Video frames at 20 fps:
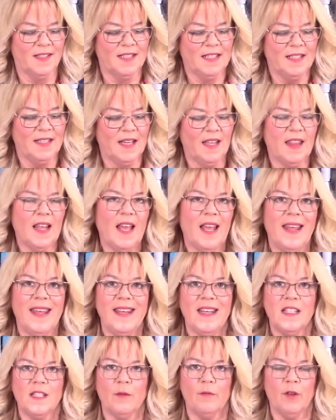get that
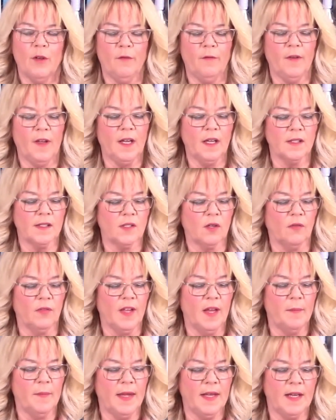heat of your fingers on
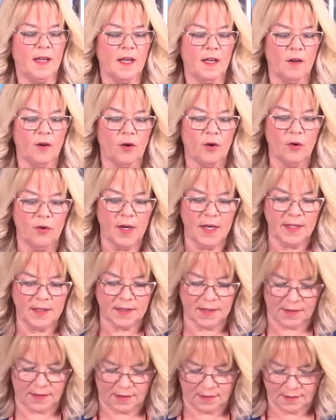there making a
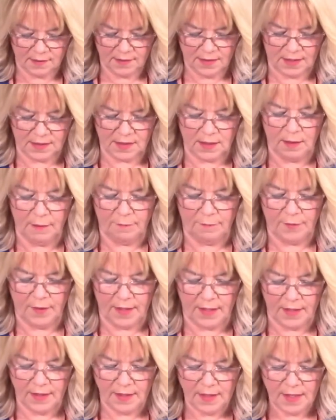crease. That's
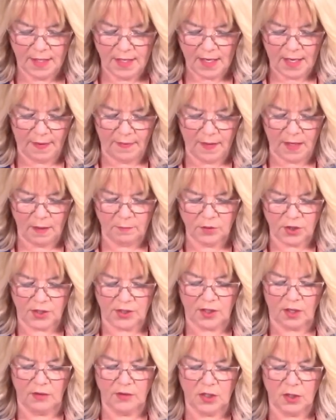lovely. And then I'm
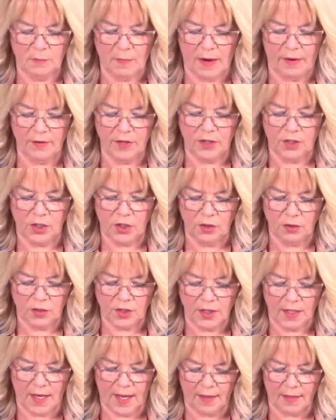just going to marry the two
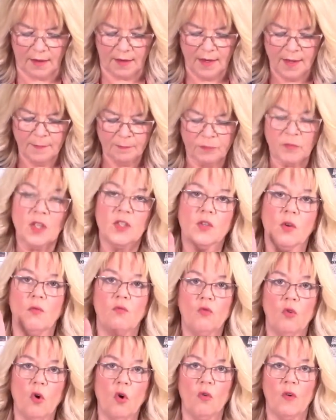together. So
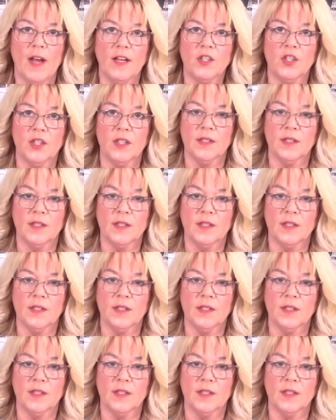raw edges